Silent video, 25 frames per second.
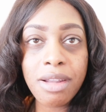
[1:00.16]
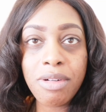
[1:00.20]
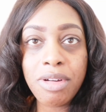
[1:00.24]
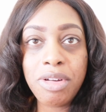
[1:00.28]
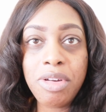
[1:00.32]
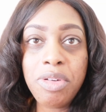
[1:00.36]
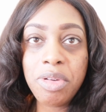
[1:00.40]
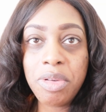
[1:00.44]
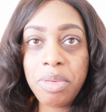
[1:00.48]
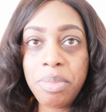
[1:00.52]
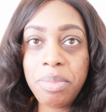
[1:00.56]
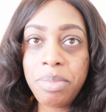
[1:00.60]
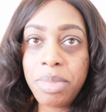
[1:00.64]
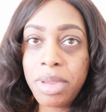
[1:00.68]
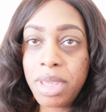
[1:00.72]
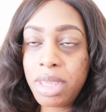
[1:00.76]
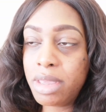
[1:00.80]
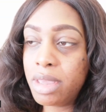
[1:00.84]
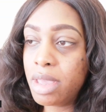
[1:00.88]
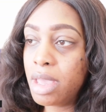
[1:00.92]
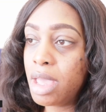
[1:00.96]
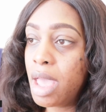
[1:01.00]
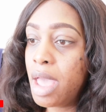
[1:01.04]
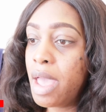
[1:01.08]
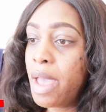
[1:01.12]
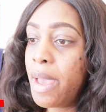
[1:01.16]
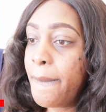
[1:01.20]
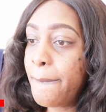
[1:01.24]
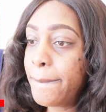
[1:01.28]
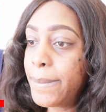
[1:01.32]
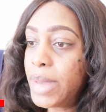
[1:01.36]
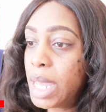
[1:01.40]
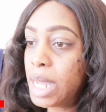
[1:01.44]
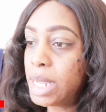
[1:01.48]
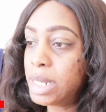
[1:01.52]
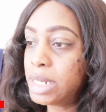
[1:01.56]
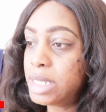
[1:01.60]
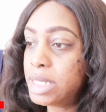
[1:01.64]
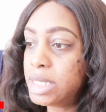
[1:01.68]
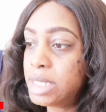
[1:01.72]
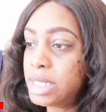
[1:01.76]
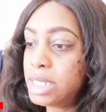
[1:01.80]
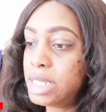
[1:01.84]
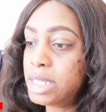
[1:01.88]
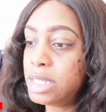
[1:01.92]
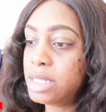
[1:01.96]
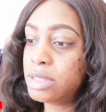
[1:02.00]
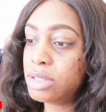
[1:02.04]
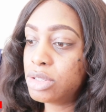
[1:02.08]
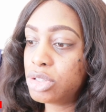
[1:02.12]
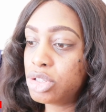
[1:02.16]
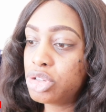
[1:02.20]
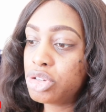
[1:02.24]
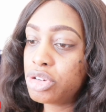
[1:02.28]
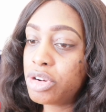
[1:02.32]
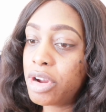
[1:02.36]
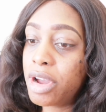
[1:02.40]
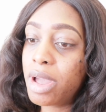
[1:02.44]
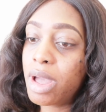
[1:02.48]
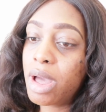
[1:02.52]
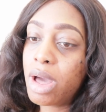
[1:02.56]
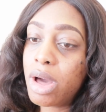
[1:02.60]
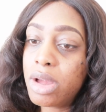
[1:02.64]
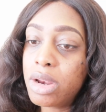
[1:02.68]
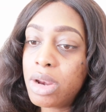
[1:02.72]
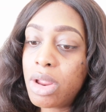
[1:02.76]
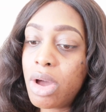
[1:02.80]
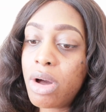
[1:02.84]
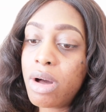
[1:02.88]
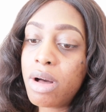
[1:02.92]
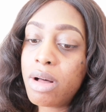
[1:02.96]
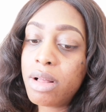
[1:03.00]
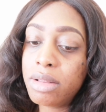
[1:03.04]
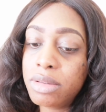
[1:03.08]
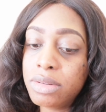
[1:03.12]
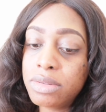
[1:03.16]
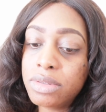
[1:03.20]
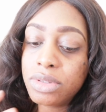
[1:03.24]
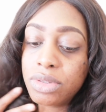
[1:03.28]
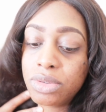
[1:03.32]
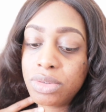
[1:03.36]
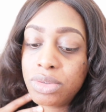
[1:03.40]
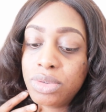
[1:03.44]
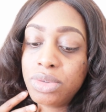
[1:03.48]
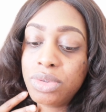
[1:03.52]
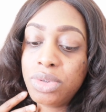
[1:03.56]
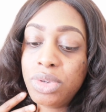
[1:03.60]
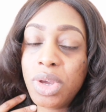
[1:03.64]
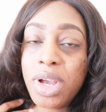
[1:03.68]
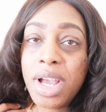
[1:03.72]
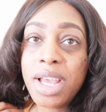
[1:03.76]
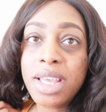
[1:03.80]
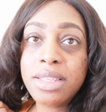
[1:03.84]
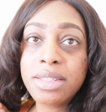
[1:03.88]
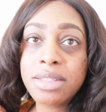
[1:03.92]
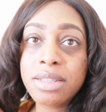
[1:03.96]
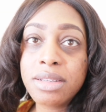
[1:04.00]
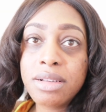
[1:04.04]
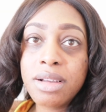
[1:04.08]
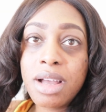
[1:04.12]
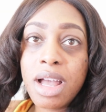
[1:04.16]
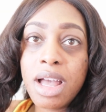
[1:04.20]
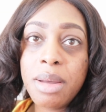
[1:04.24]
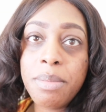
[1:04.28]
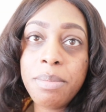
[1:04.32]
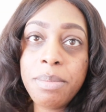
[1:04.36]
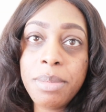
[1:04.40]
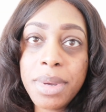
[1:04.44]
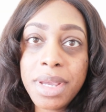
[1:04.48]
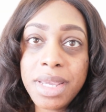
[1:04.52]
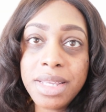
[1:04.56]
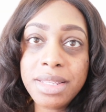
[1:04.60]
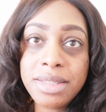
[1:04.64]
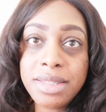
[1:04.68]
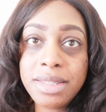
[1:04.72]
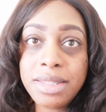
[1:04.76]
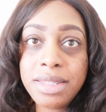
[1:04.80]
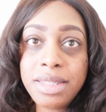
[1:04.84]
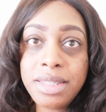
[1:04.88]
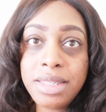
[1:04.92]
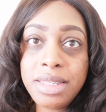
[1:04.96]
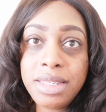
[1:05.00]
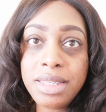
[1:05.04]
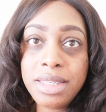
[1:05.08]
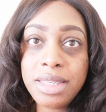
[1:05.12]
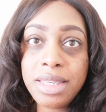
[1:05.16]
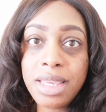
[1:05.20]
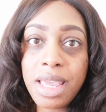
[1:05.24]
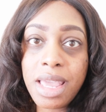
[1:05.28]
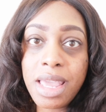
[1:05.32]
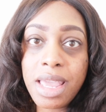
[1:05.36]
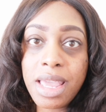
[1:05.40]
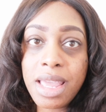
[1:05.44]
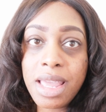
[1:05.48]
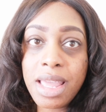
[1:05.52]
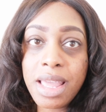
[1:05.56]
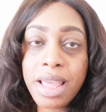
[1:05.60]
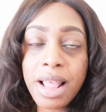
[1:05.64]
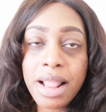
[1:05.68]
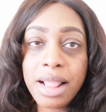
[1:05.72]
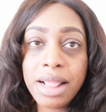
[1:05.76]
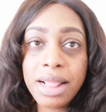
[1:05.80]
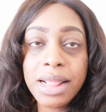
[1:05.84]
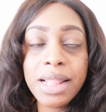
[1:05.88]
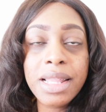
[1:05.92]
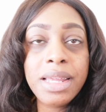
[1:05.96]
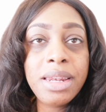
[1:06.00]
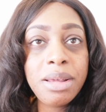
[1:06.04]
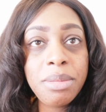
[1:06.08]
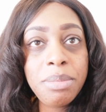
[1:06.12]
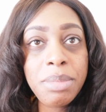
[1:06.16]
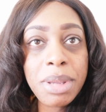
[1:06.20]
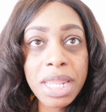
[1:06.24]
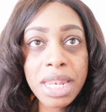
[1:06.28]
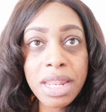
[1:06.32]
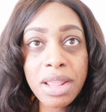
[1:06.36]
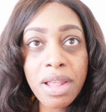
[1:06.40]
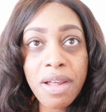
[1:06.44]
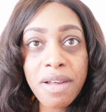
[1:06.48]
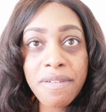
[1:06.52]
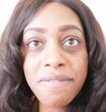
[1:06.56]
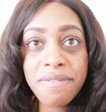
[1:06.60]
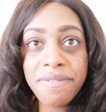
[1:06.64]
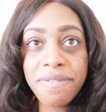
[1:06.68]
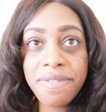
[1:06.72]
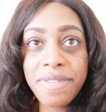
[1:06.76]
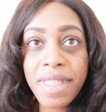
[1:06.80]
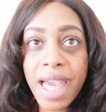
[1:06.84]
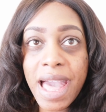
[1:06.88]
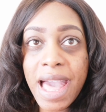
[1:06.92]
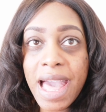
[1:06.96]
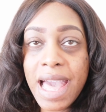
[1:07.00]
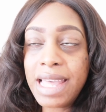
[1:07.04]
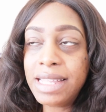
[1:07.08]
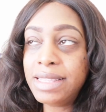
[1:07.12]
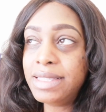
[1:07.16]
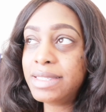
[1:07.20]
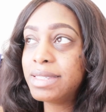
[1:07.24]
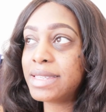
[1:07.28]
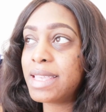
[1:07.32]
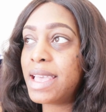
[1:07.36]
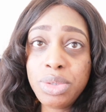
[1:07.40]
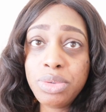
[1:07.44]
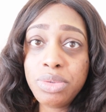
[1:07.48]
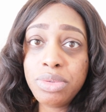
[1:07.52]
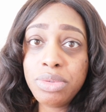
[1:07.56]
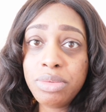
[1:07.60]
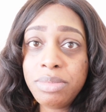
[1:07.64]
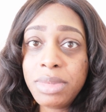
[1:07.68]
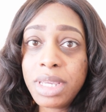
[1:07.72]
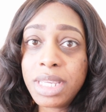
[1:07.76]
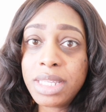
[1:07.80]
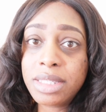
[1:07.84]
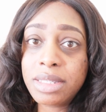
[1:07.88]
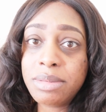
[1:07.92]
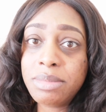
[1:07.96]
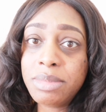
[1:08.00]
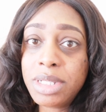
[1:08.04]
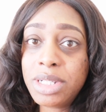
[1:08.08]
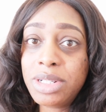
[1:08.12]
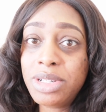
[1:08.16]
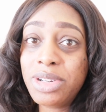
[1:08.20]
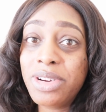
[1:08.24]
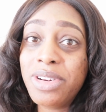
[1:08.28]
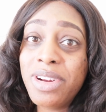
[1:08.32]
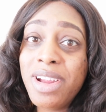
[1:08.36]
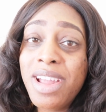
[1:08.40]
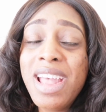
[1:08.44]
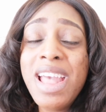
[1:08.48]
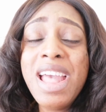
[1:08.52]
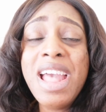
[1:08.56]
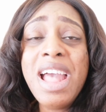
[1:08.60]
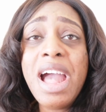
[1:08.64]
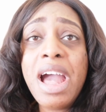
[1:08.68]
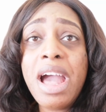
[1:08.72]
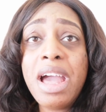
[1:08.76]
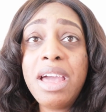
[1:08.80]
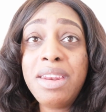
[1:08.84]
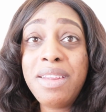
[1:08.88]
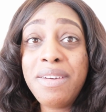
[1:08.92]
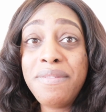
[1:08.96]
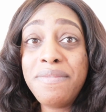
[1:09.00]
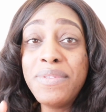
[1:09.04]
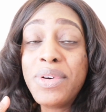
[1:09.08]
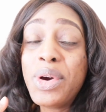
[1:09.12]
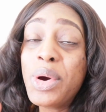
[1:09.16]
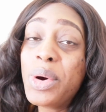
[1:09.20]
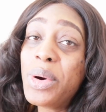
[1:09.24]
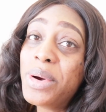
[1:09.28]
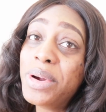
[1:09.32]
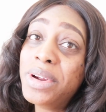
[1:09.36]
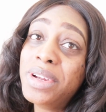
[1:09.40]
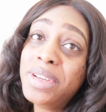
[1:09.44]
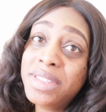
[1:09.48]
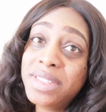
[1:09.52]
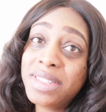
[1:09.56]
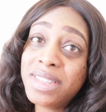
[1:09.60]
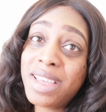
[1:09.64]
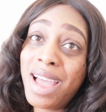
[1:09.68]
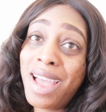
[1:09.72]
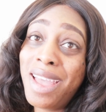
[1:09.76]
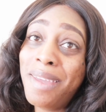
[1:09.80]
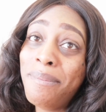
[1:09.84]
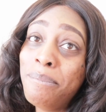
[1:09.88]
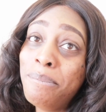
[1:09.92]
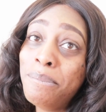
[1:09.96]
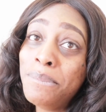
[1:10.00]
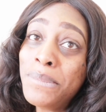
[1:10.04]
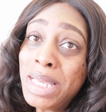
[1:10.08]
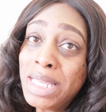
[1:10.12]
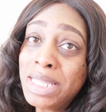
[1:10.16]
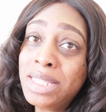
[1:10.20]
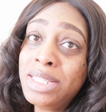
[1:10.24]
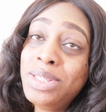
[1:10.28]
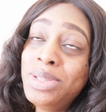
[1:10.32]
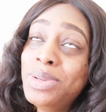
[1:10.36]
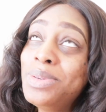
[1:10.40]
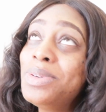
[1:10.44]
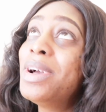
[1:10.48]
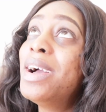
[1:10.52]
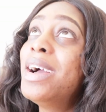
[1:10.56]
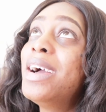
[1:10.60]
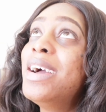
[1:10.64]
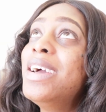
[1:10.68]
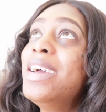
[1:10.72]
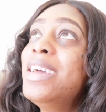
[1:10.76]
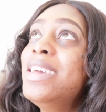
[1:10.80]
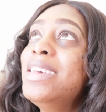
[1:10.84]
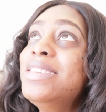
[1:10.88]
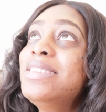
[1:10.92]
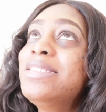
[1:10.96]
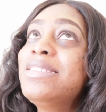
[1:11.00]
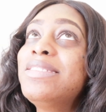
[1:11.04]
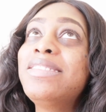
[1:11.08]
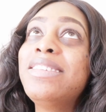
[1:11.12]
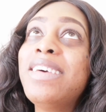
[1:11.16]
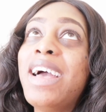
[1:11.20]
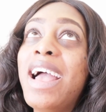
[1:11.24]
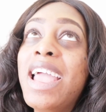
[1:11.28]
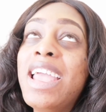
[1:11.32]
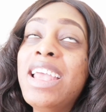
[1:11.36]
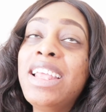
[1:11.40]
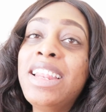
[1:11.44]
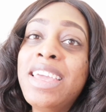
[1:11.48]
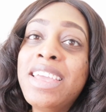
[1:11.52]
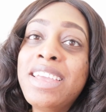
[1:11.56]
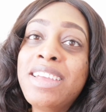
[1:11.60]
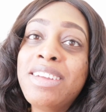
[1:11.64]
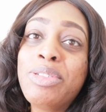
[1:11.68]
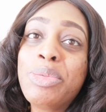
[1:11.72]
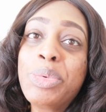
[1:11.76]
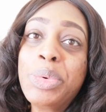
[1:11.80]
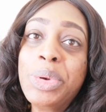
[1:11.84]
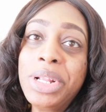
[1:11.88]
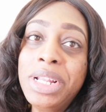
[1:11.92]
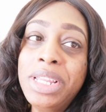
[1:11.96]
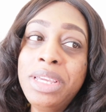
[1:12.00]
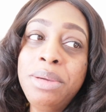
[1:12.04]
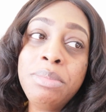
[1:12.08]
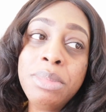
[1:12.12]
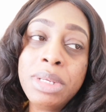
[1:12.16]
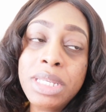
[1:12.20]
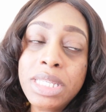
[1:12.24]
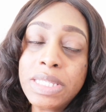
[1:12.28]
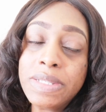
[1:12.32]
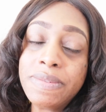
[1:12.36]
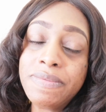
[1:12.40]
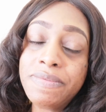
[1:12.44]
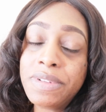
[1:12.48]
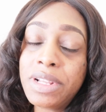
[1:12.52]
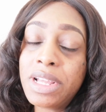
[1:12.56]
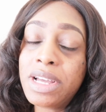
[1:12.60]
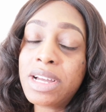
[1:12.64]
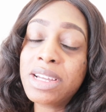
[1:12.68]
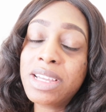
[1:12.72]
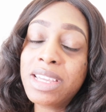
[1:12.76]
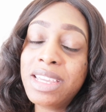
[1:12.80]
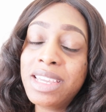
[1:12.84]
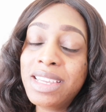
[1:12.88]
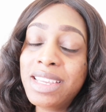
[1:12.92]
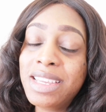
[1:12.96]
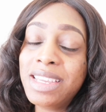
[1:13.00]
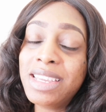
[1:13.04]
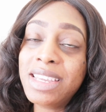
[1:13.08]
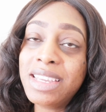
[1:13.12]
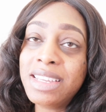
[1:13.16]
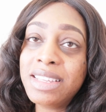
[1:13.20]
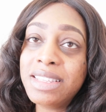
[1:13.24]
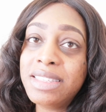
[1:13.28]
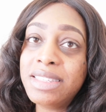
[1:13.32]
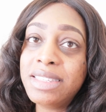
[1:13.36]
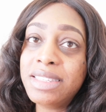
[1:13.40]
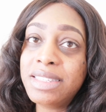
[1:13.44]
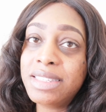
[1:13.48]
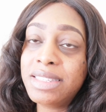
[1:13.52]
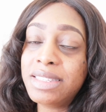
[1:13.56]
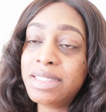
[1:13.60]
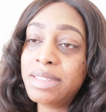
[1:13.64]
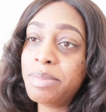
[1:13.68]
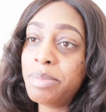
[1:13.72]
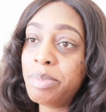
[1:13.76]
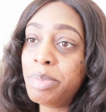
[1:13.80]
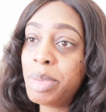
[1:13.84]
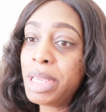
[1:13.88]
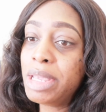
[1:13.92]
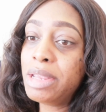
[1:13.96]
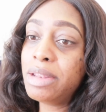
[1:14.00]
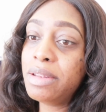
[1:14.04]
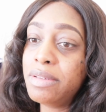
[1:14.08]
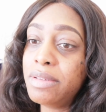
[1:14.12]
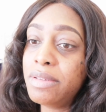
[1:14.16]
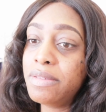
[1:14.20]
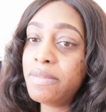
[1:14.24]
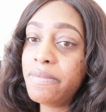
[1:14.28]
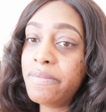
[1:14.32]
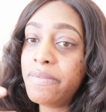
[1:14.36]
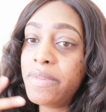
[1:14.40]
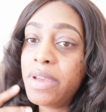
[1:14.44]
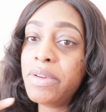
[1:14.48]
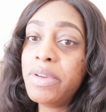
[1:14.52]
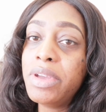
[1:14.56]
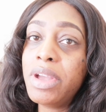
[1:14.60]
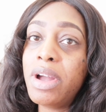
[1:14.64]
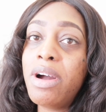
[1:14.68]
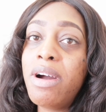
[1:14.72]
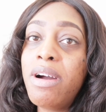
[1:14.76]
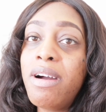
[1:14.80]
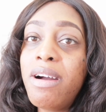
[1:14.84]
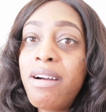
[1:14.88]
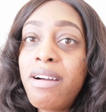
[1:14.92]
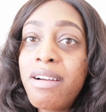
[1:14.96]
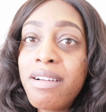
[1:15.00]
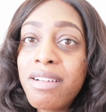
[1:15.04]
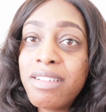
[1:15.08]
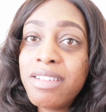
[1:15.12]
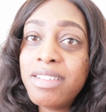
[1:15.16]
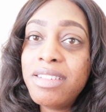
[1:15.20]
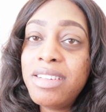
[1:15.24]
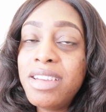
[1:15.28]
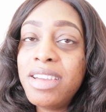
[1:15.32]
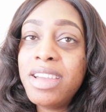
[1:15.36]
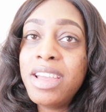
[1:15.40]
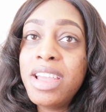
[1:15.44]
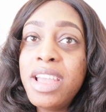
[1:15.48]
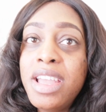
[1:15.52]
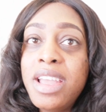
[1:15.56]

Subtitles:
ready behind the scenes try on haul, so you guys could come and see a little bit of that, to make some dinner. And of course, I miss you guys. I like really miss vlogging. It's been very hard